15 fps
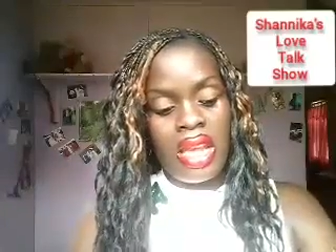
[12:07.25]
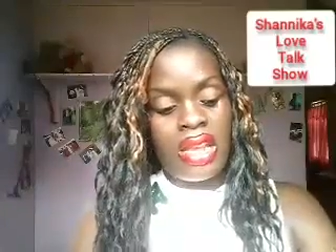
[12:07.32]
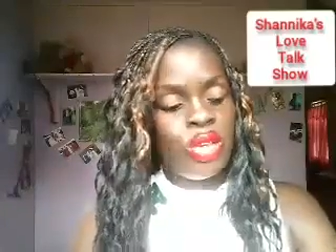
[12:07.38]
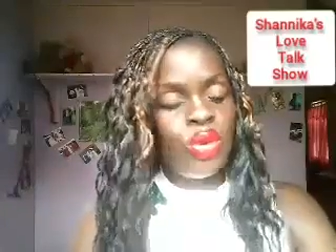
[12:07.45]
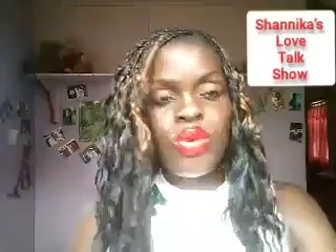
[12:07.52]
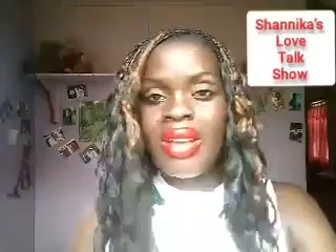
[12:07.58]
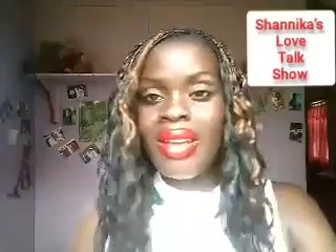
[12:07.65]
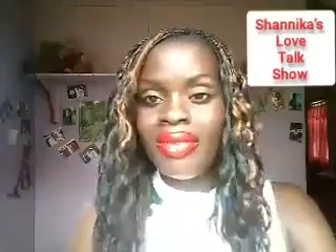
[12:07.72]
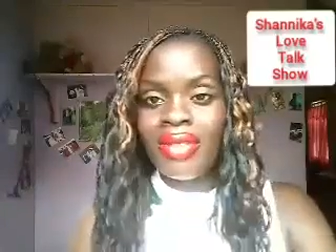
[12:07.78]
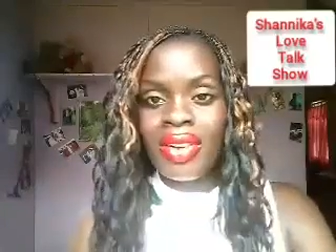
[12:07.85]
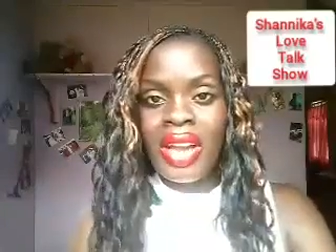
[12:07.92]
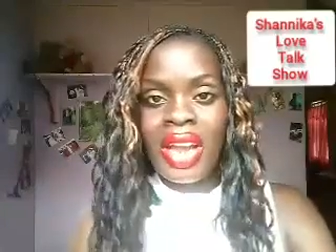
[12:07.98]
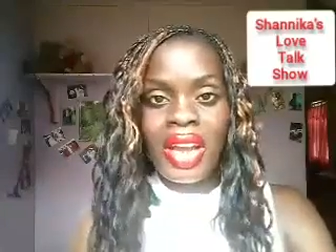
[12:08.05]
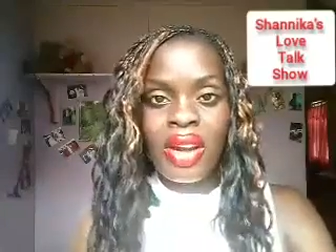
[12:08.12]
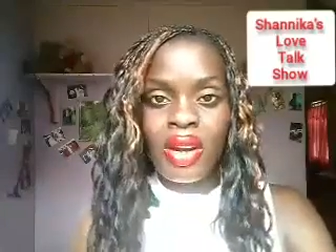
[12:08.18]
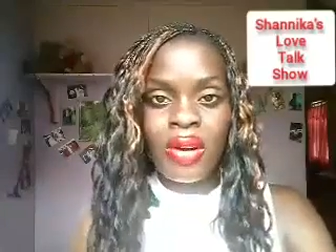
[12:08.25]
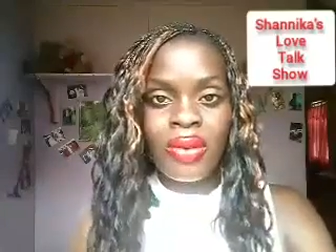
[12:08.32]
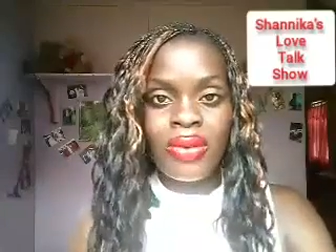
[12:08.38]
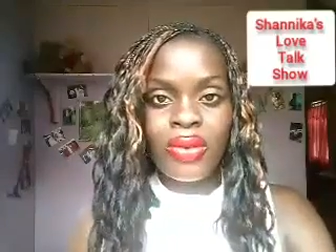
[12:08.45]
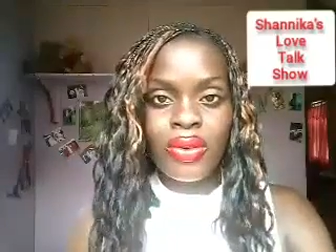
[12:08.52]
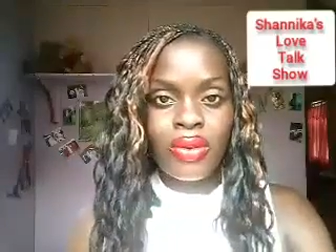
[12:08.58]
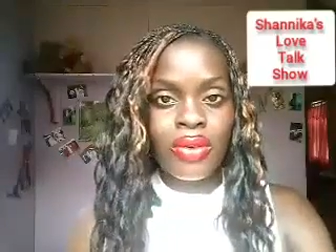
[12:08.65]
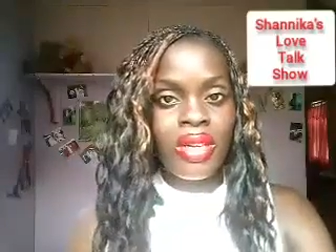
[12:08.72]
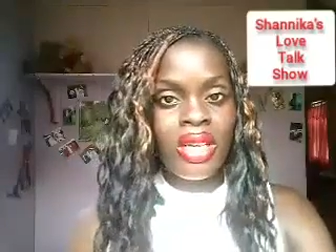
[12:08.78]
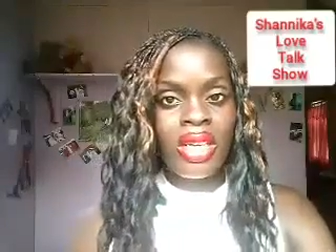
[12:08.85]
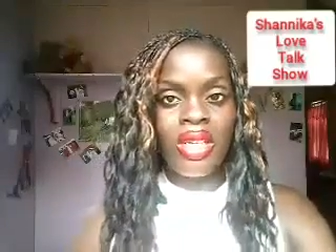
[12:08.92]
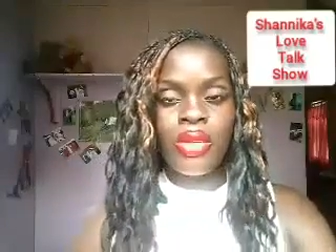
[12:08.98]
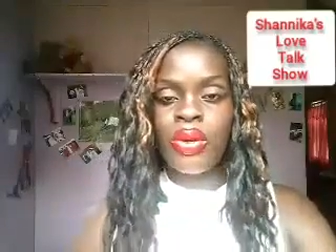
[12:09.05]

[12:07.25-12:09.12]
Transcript: you never hear her phone ring,